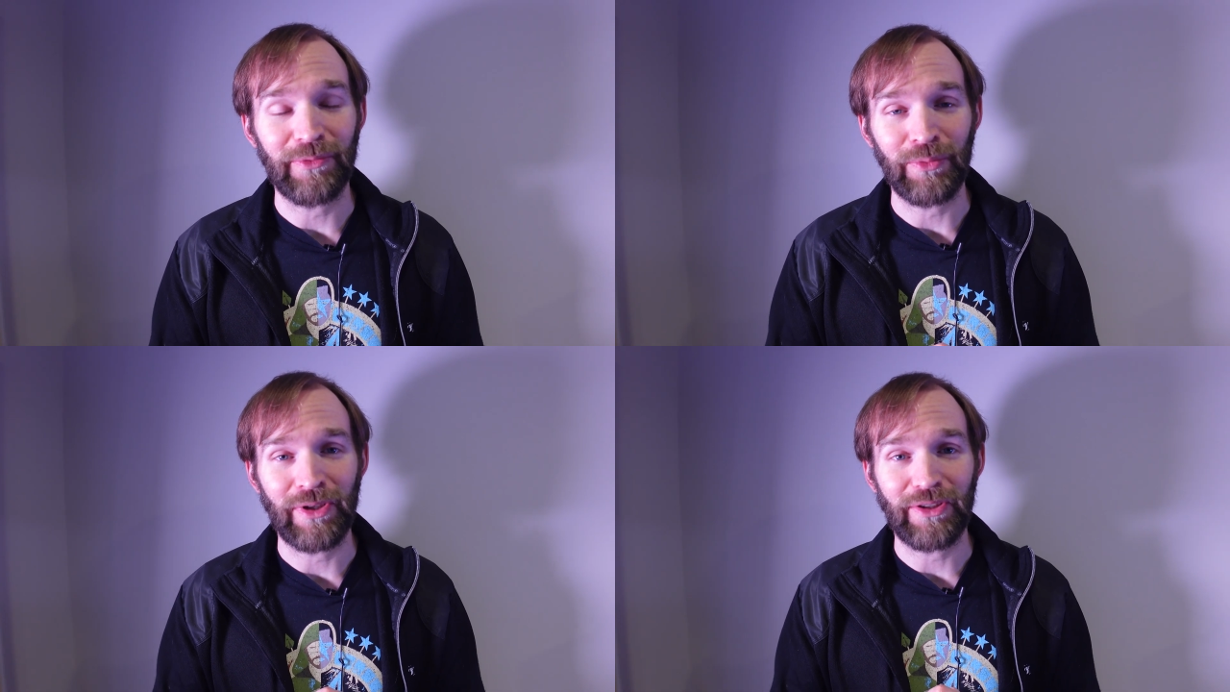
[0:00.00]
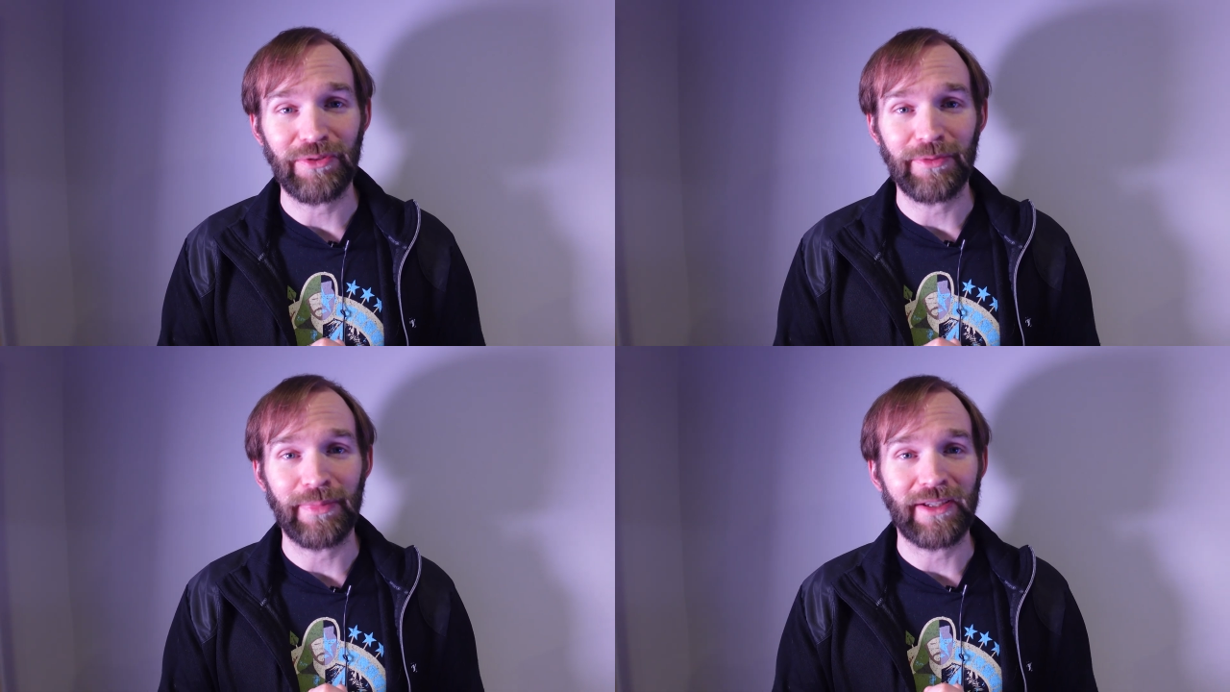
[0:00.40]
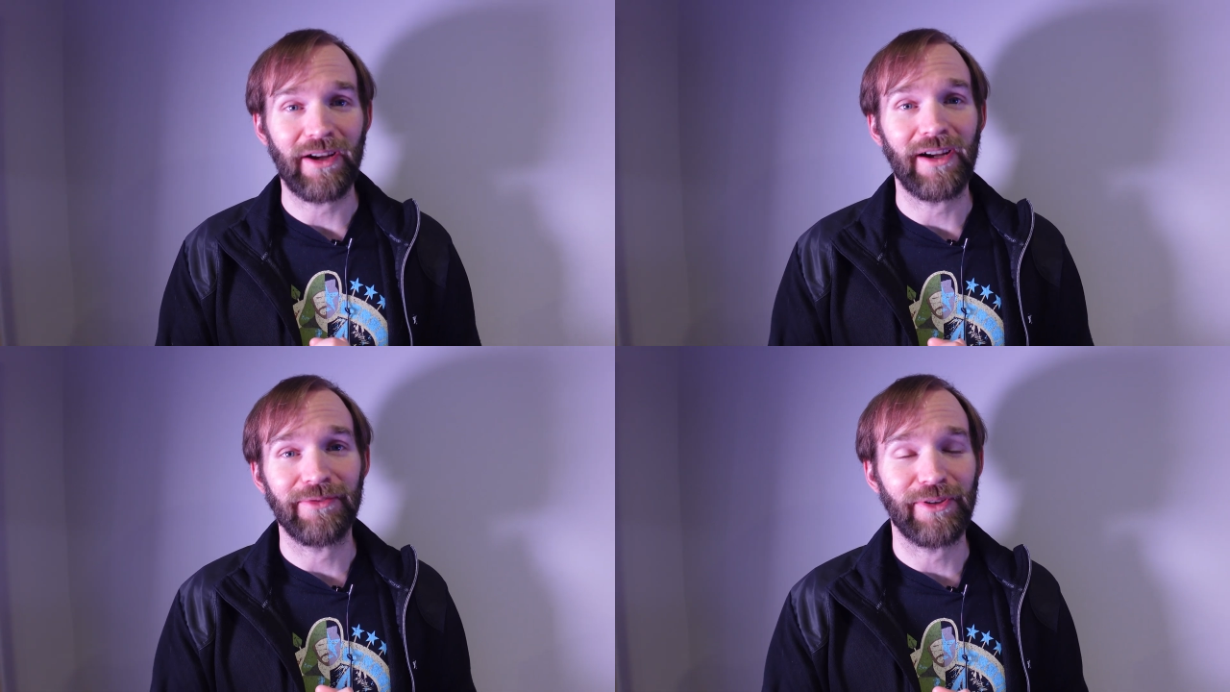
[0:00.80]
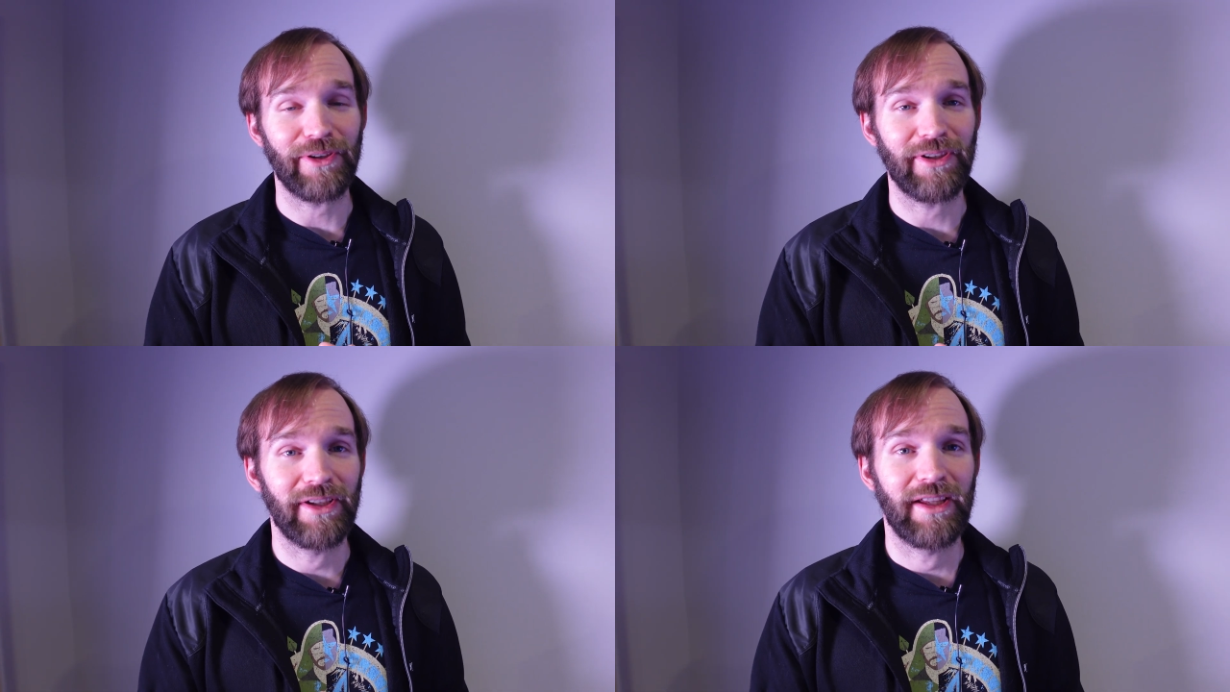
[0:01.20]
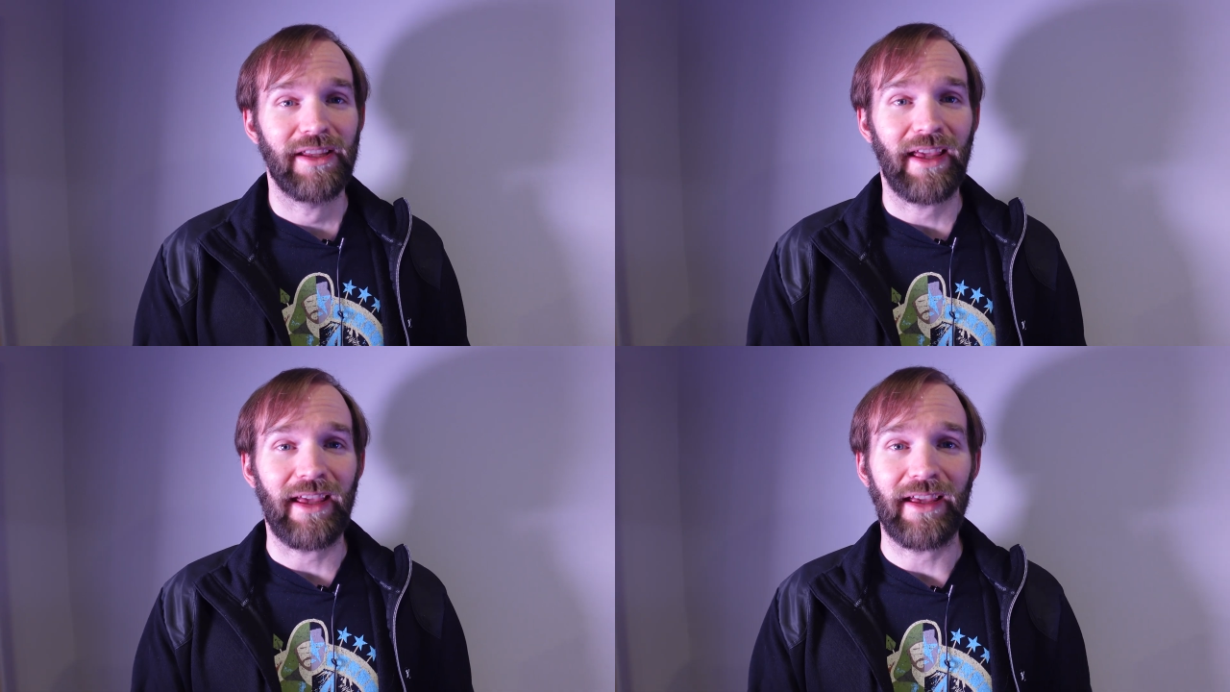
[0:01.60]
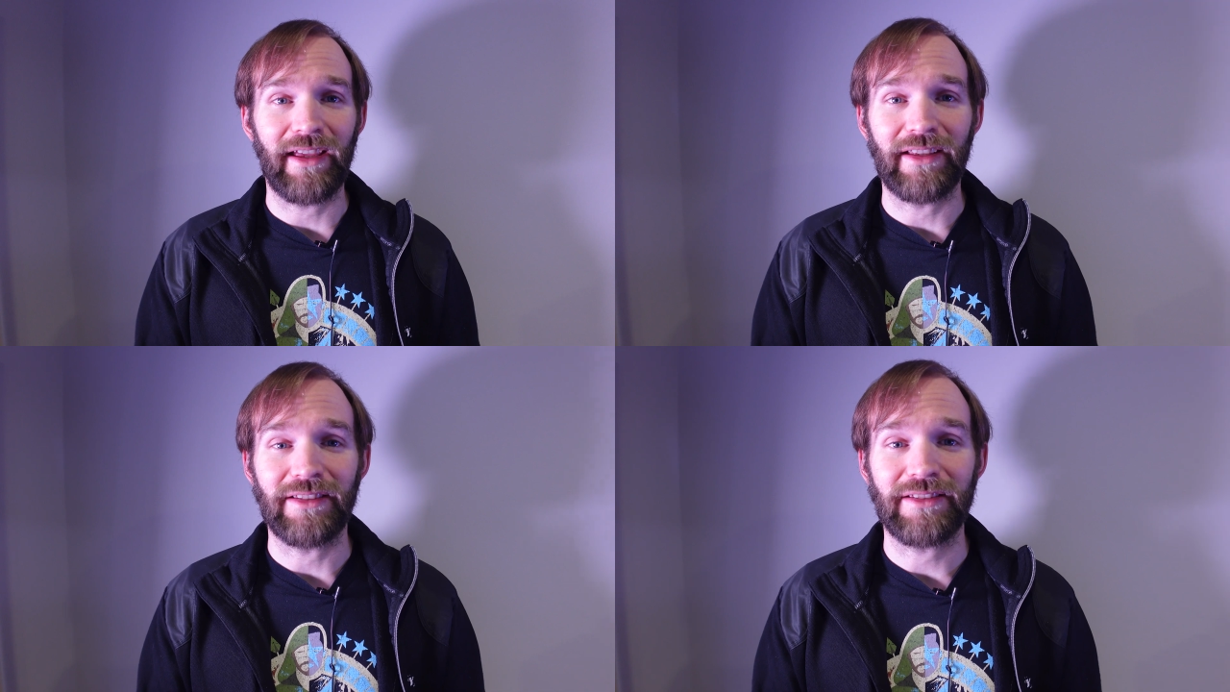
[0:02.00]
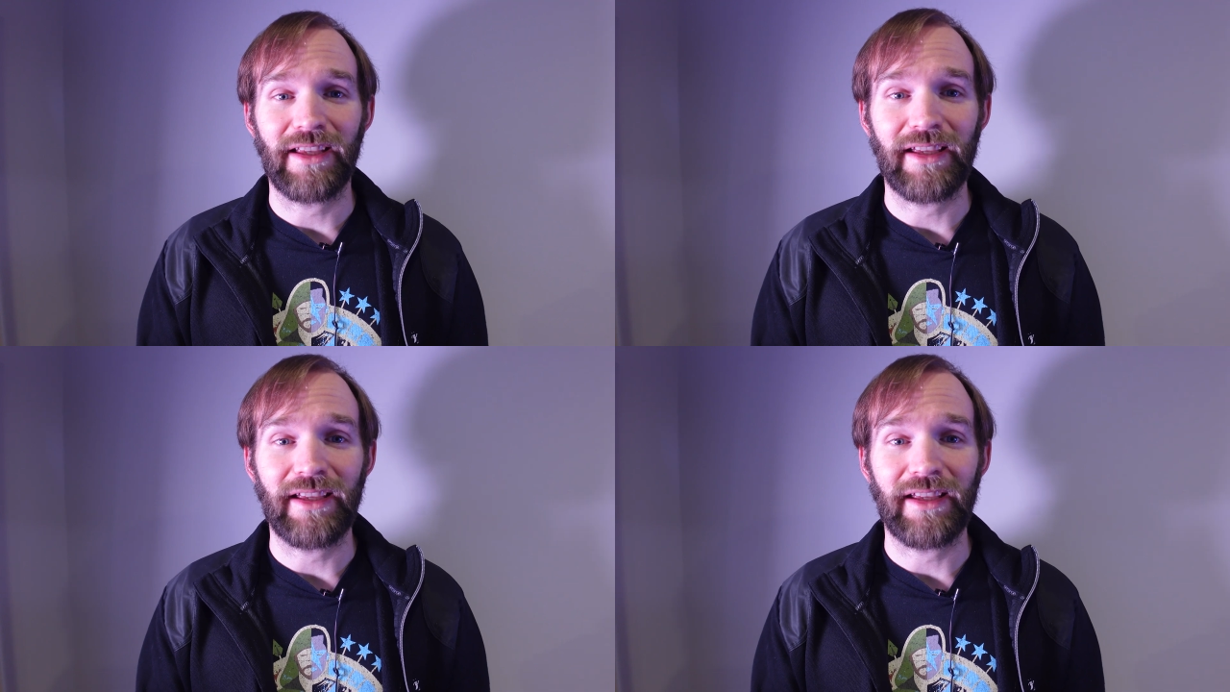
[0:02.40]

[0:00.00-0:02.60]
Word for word: in what you can be offered as